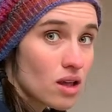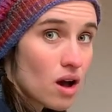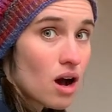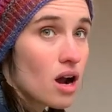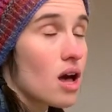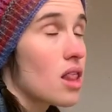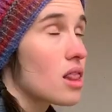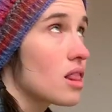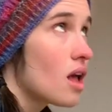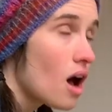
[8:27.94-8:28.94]
long,
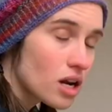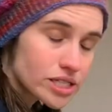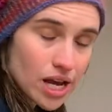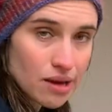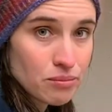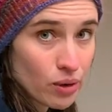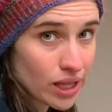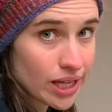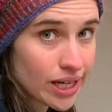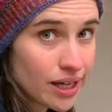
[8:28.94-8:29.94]
long time
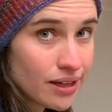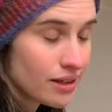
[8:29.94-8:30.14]
boiling,